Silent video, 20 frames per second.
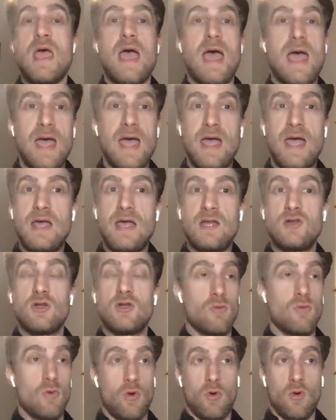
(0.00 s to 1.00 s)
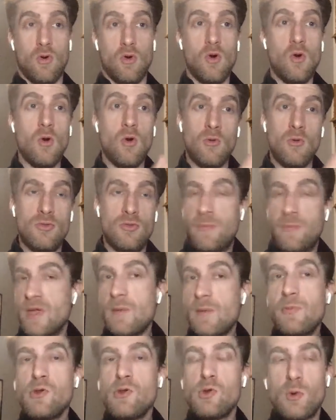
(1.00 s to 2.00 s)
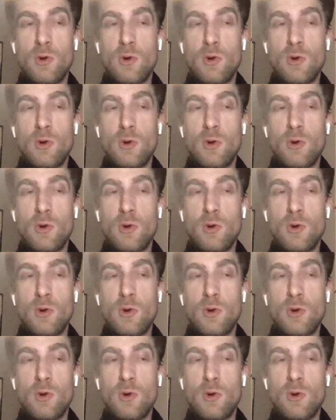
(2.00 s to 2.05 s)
And the people who